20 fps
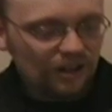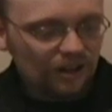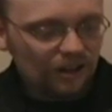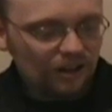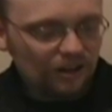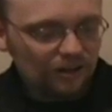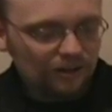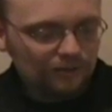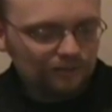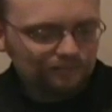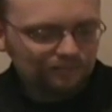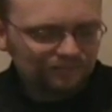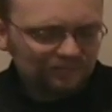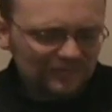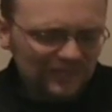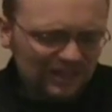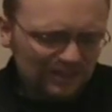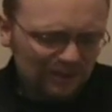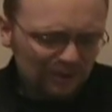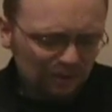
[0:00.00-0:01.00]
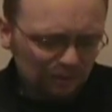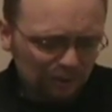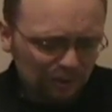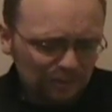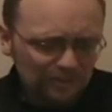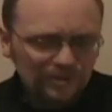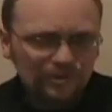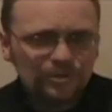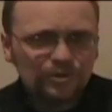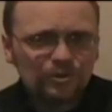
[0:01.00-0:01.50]
So the
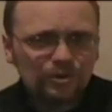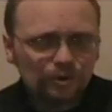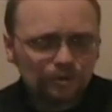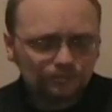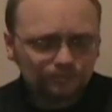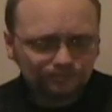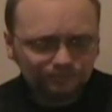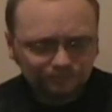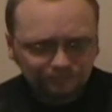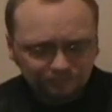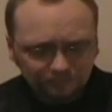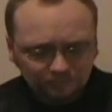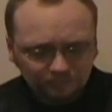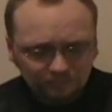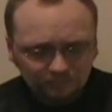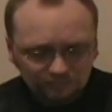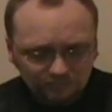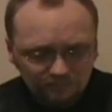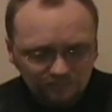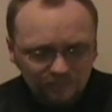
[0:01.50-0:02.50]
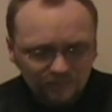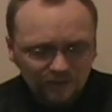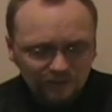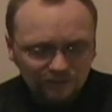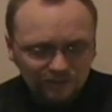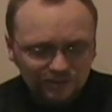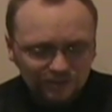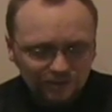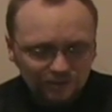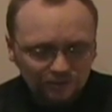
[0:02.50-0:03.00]
purpose of the show
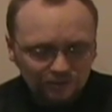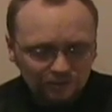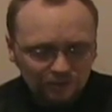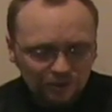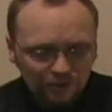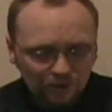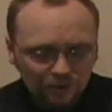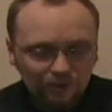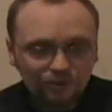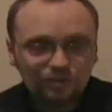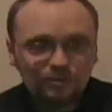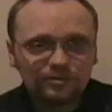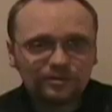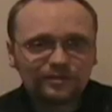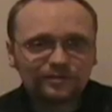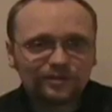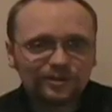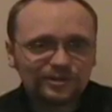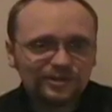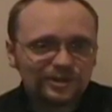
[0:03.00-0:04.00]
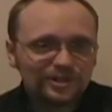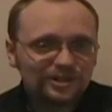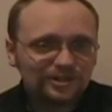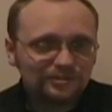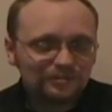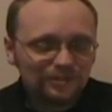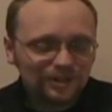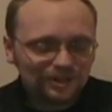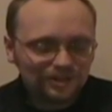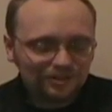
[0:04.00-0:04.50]
was to show diversity in
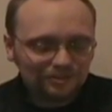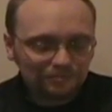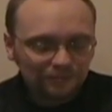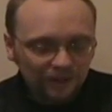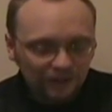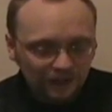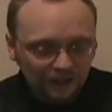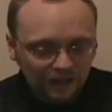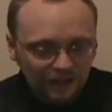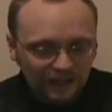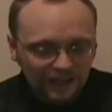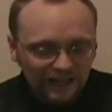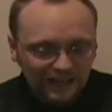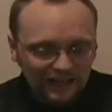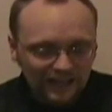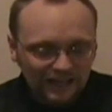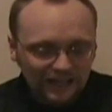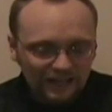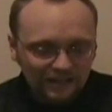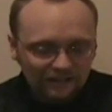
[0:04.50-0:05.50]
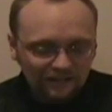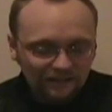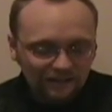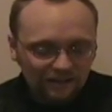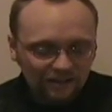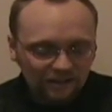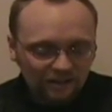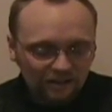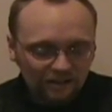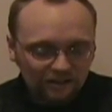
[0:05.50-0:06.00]
the medium and
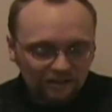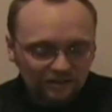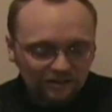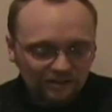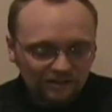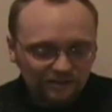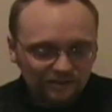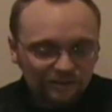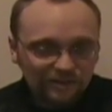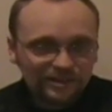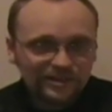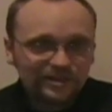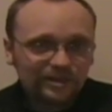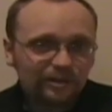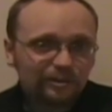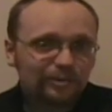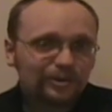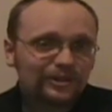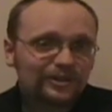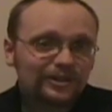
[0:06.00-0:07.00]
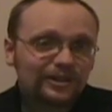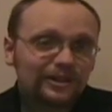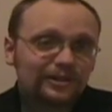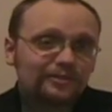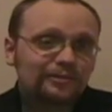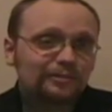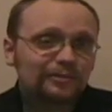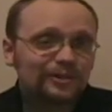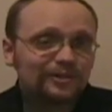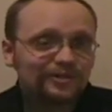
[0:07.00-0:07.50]
sort of celebrate the
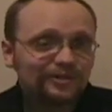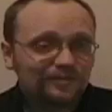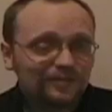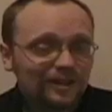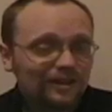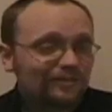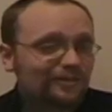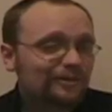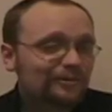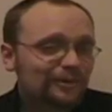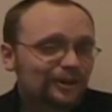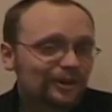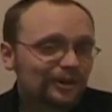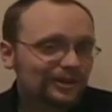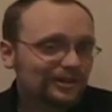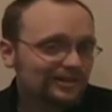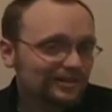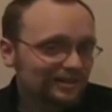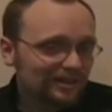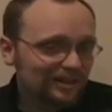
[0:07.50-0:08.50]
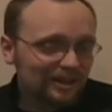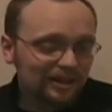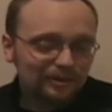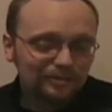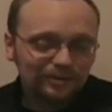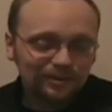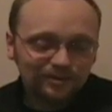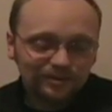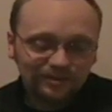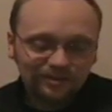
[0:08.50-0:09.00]
contribution of African Americans to
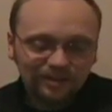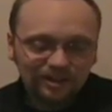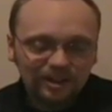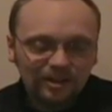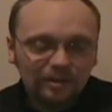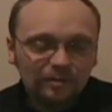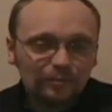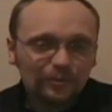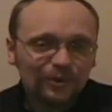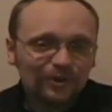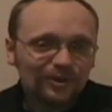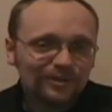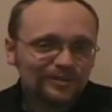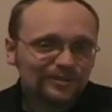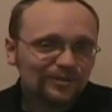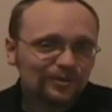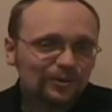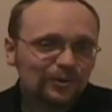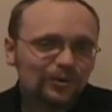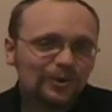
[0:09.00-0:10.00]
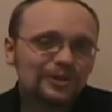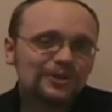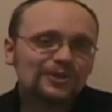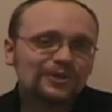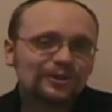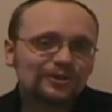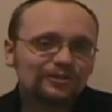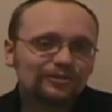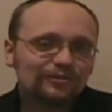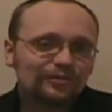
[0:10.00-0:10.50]
comics, but also
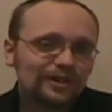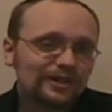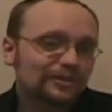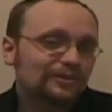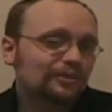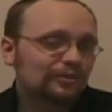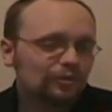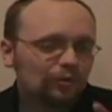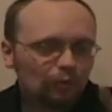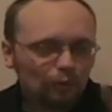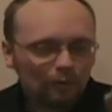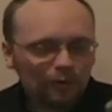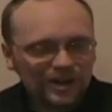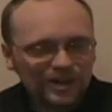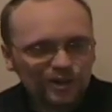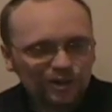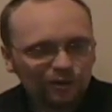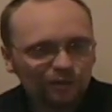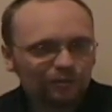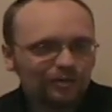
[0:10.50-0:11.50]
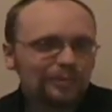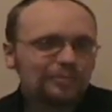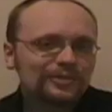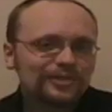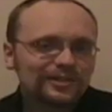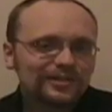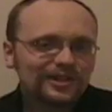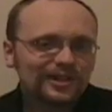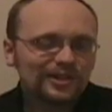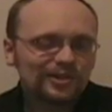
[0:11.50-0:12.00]
question racial
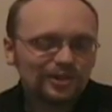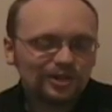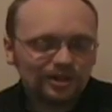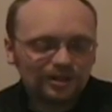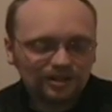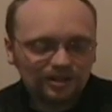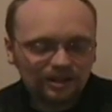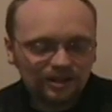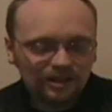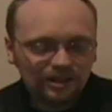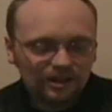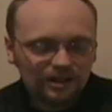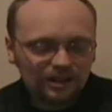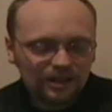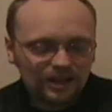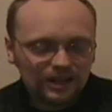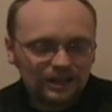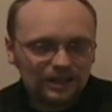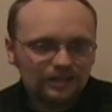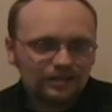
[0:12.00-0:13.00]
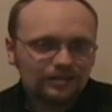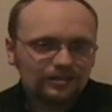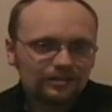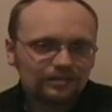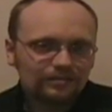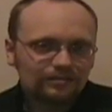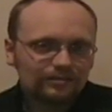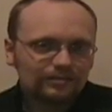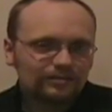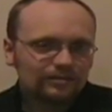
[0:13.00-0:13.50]
representation
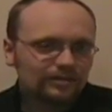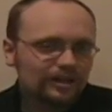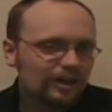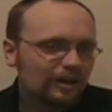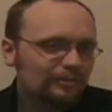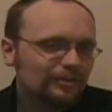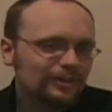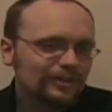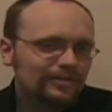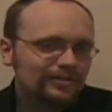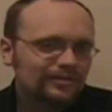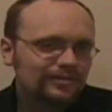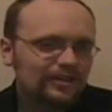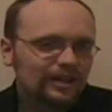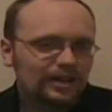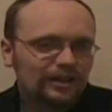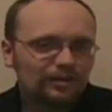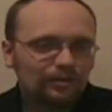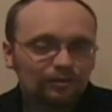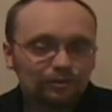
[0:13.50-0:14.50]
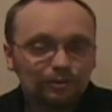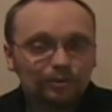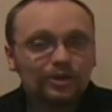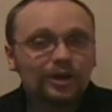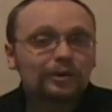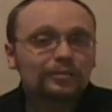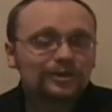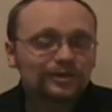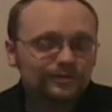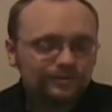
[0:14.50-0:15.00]
in comics and through
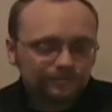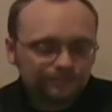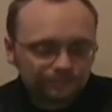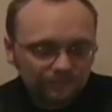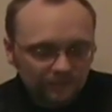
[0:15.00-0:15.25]
comics.